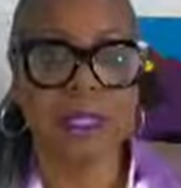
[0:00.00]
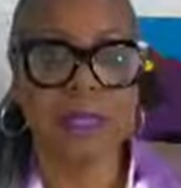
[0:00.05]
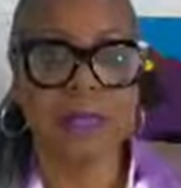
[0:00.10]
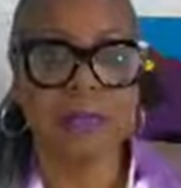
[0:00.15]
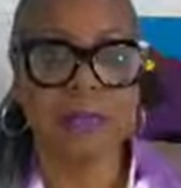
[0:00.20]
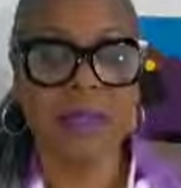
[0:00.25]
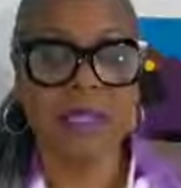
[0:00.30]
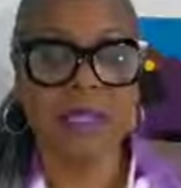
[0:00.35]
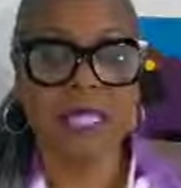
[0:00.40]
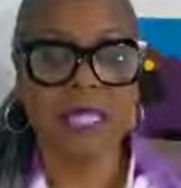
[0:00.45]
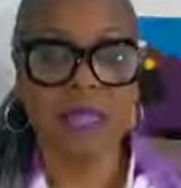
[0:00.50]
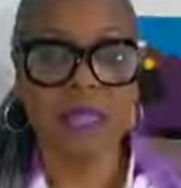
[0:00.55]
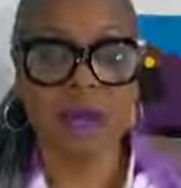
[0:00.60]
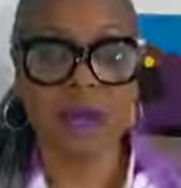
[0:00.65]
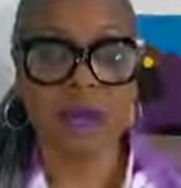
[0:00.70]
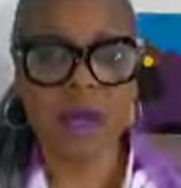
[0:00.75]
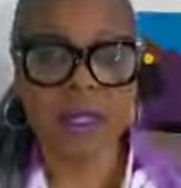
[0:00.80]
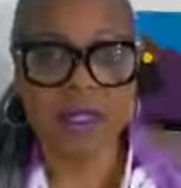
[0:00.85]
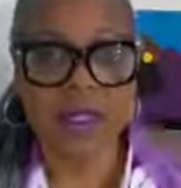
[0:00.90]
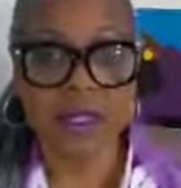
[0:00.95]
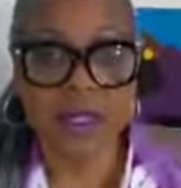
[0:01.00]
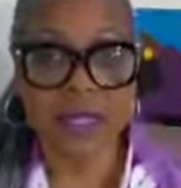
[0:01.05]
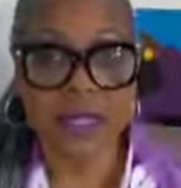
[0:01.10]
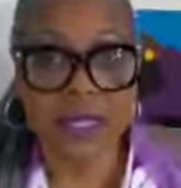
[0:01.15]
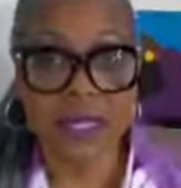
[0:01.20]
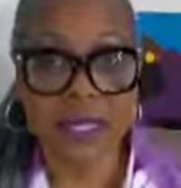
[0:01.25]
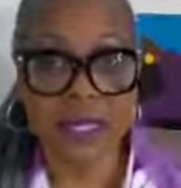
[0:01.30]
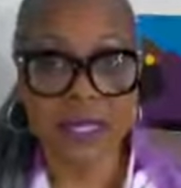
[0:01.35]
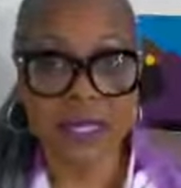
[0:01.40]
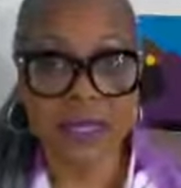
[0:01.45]
But then the question
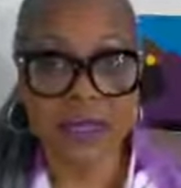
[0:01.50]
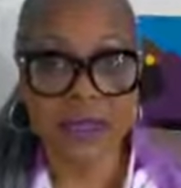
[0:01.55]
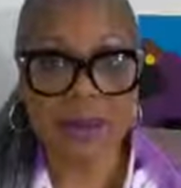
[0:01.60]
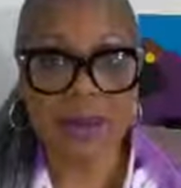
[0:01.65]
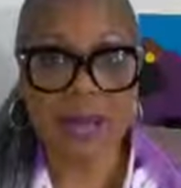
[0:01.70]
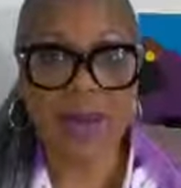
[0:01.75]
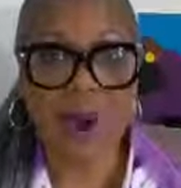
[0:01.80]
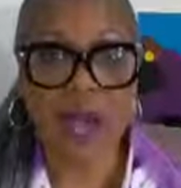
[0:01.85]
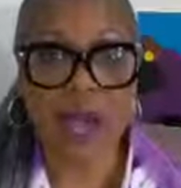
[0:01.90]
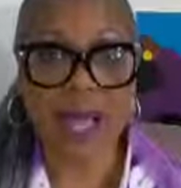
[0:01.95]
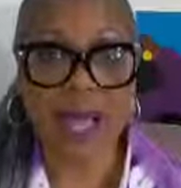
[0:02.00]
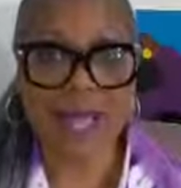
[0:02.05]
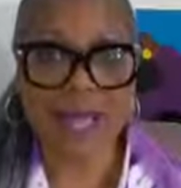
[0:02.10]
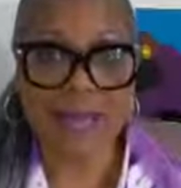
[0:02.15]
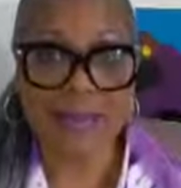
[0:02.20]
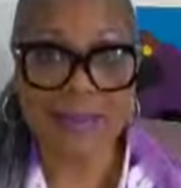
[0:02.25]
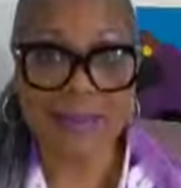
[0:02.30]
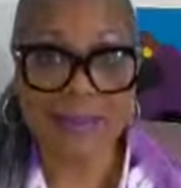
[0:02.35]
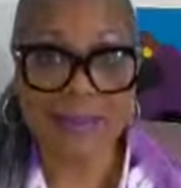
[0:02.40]
is, why?